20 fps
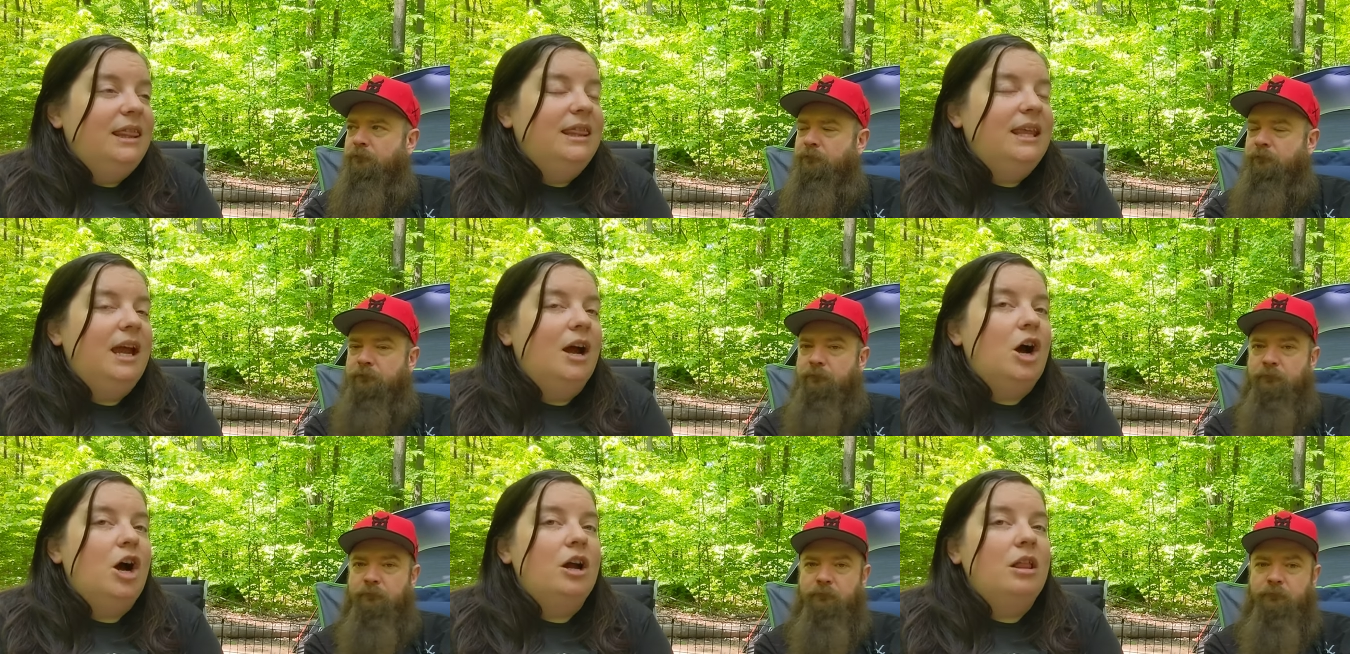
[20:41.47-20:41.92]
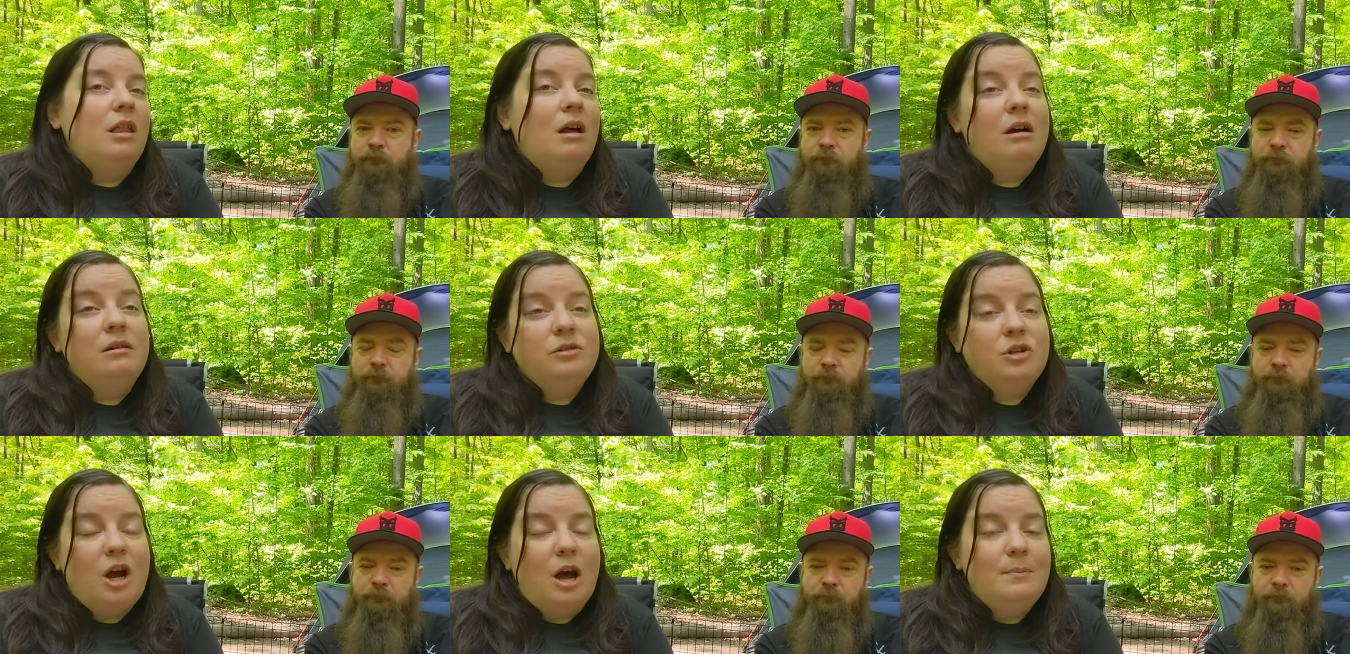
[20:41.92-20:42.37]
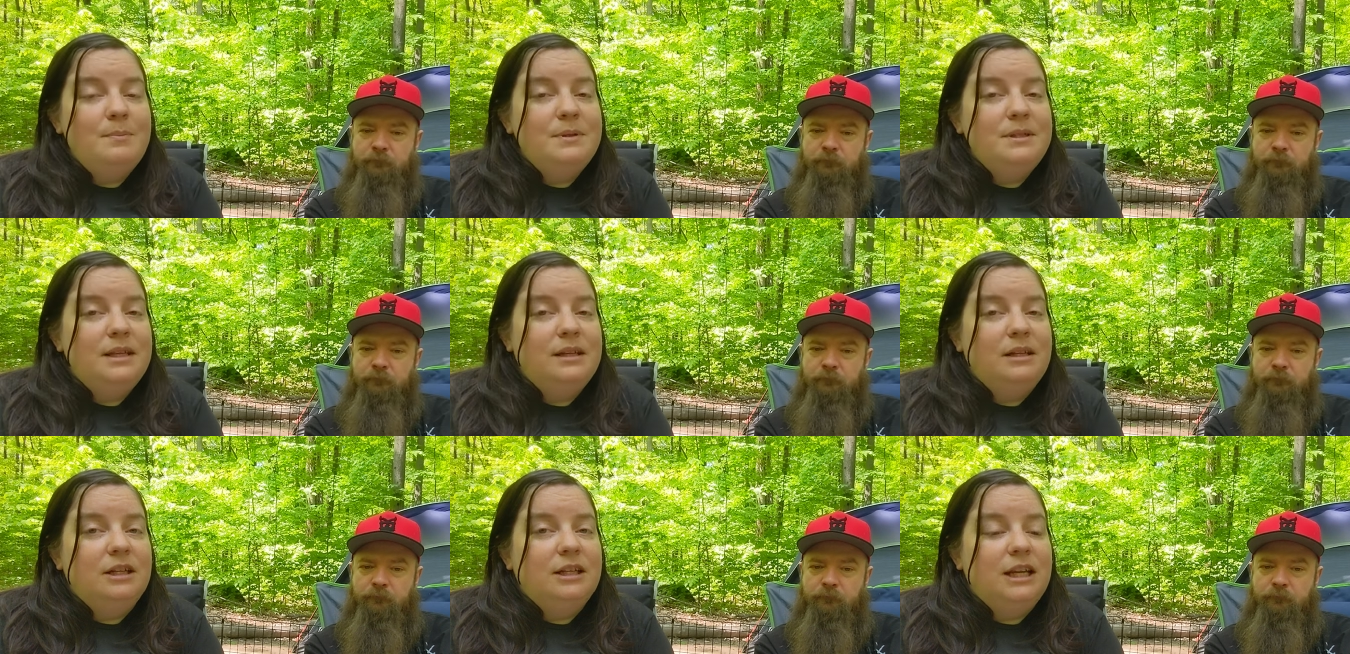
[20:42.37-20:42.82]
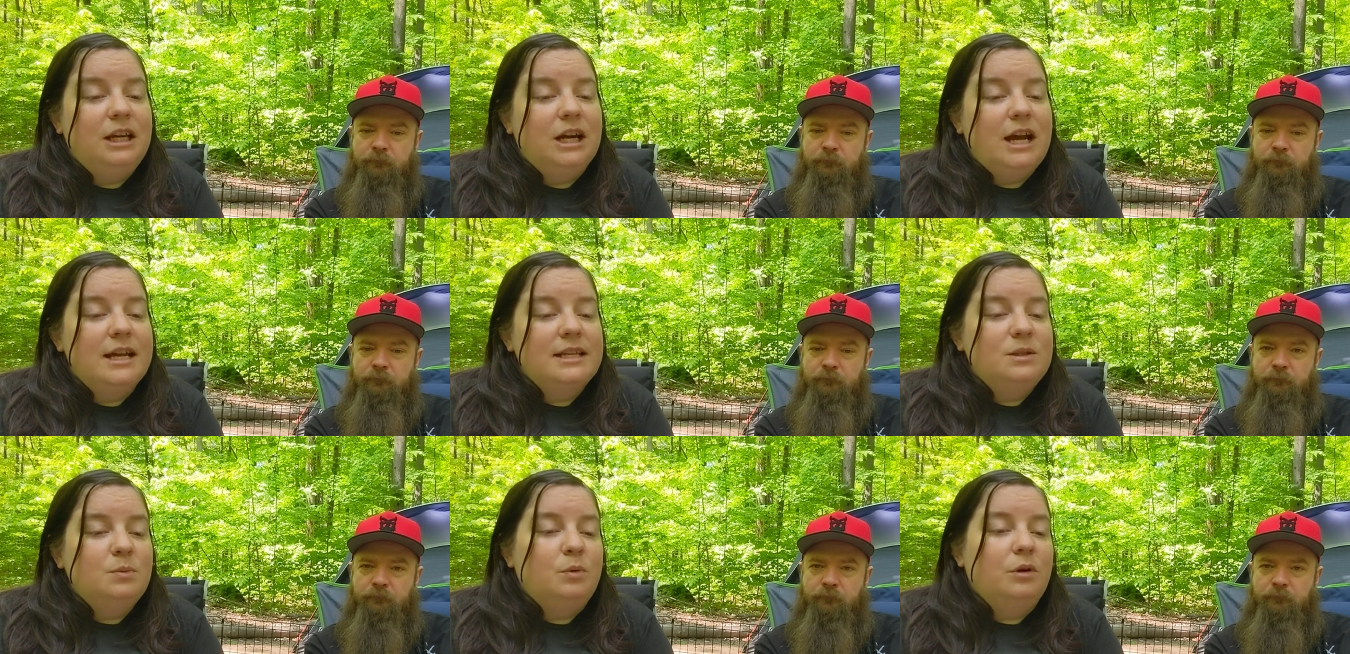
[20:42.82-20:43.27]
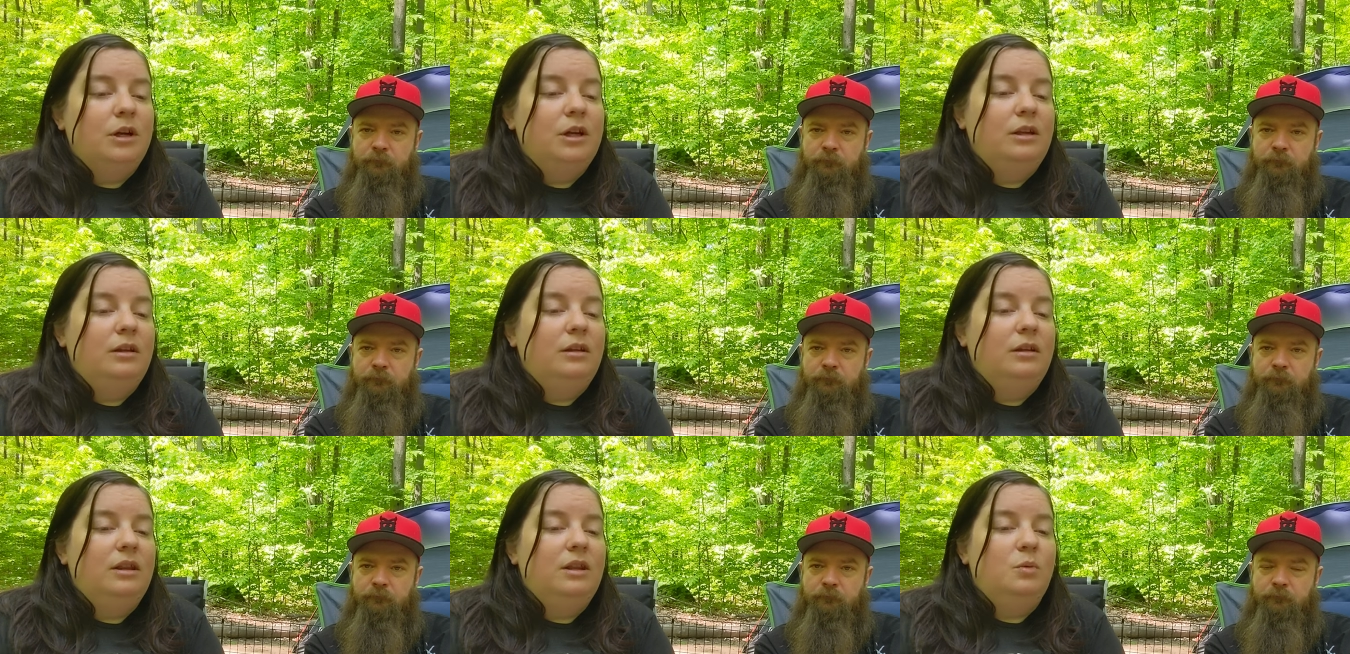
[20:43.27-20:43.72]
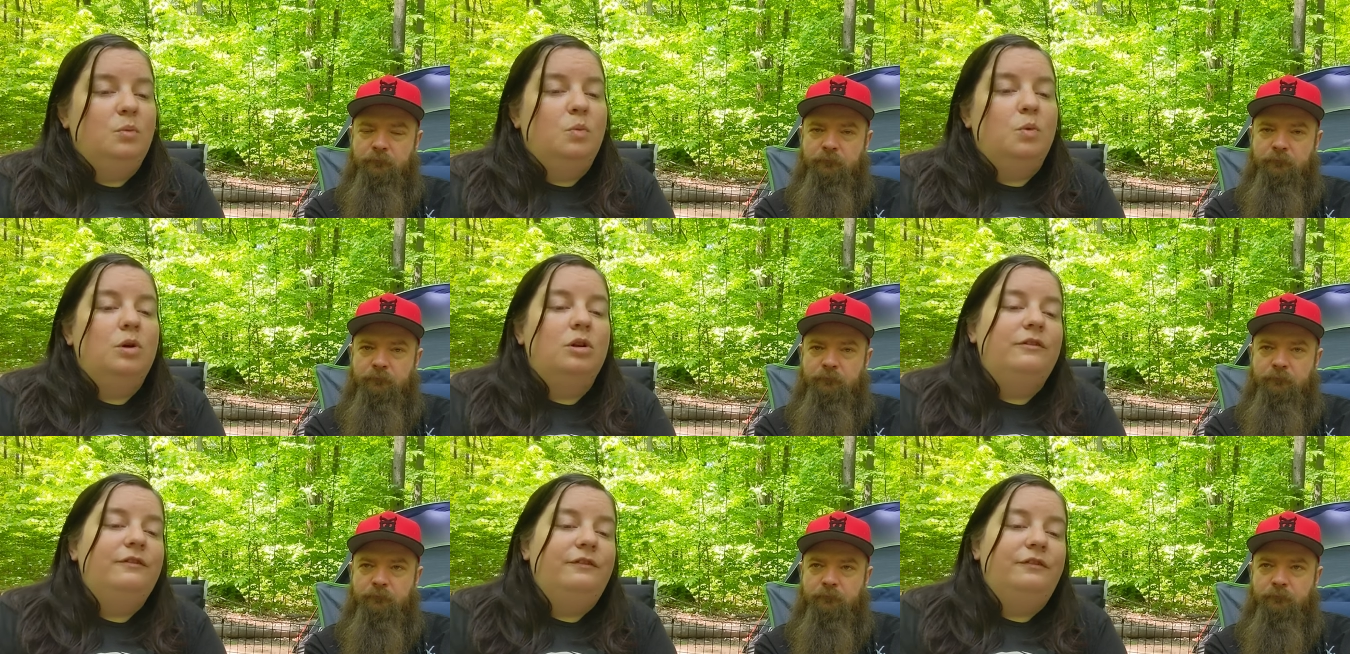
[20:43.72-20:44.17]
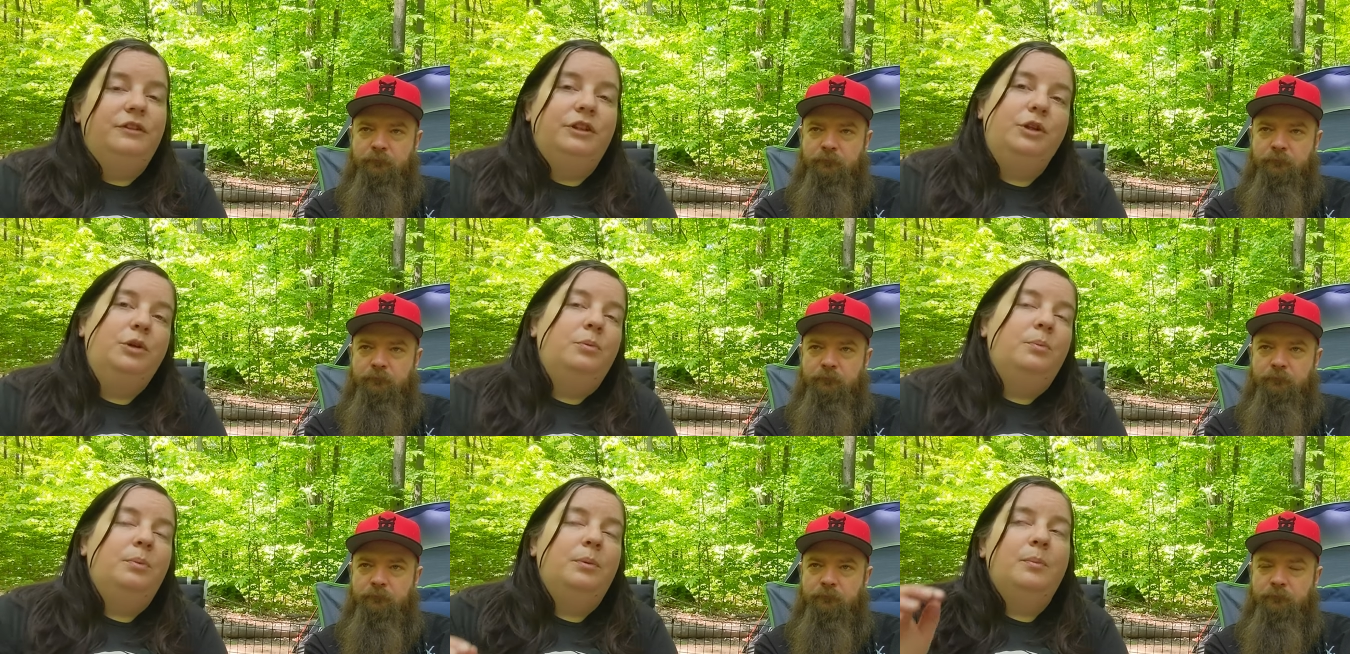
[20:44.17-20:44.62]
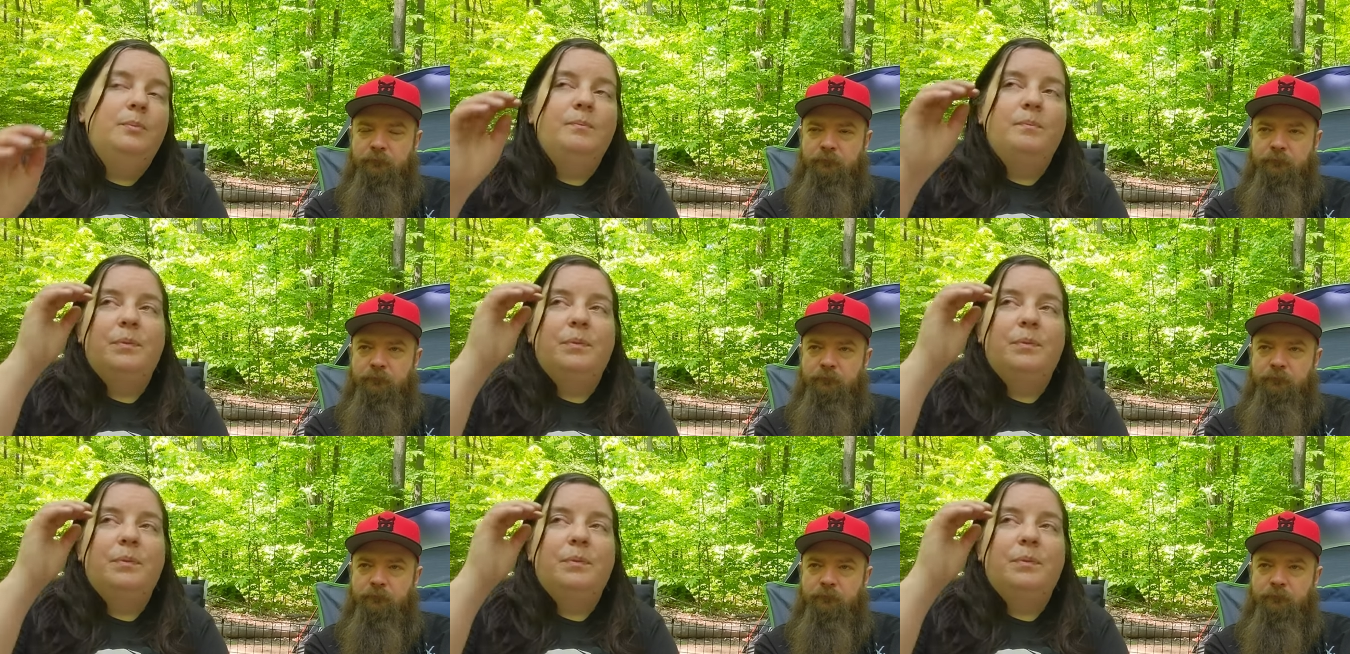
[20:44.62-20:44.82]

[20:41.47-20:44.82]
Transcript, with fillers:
Speaker 1: They are long drops that are near us. We're in the Wolf Loop,